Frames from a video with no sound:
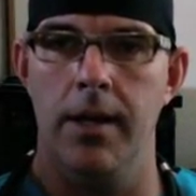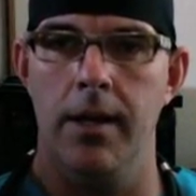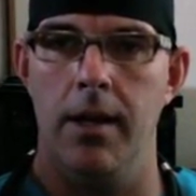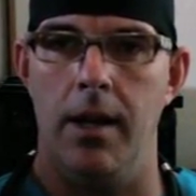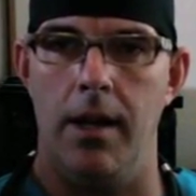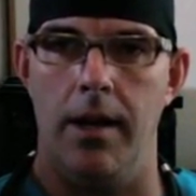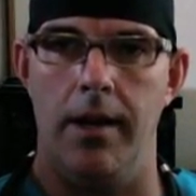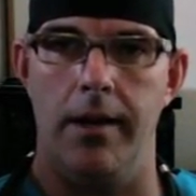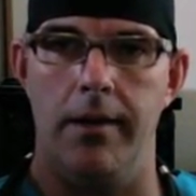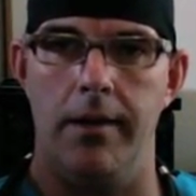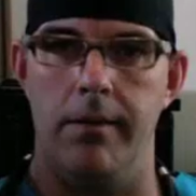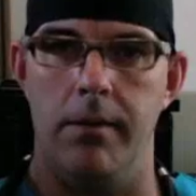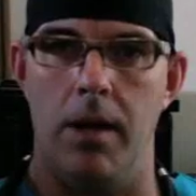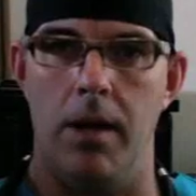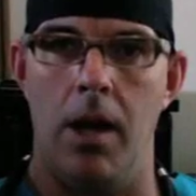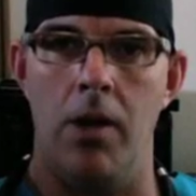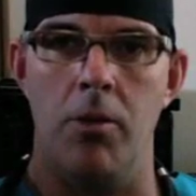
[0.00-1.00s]

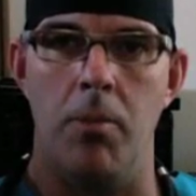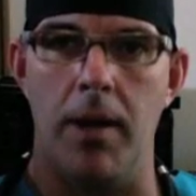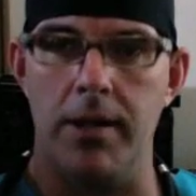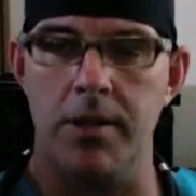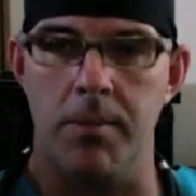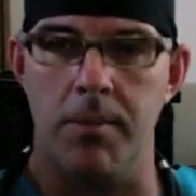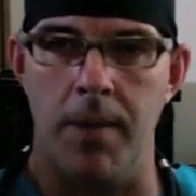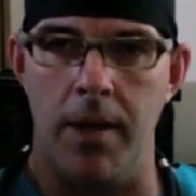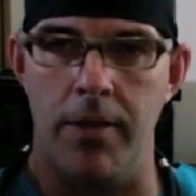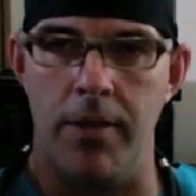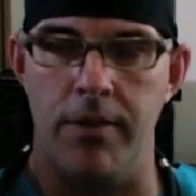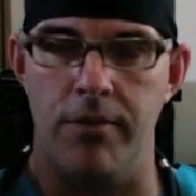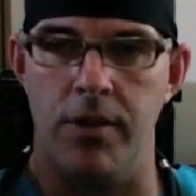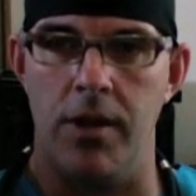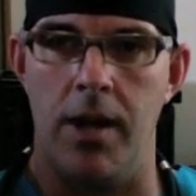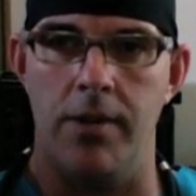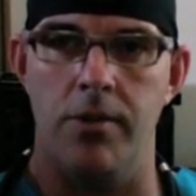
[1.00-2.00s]
$100 a month if
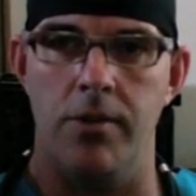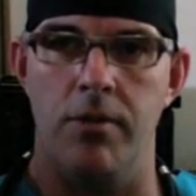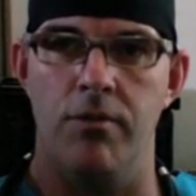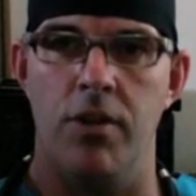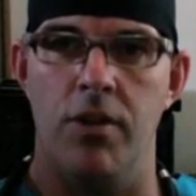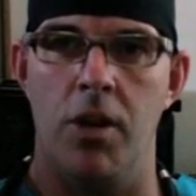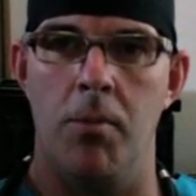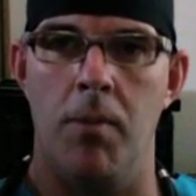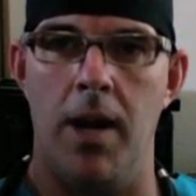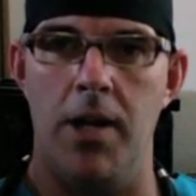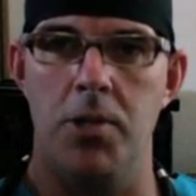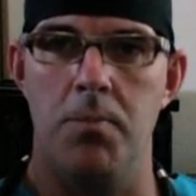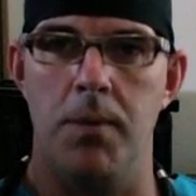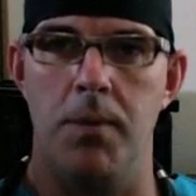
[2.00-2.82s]
you're not doing very much,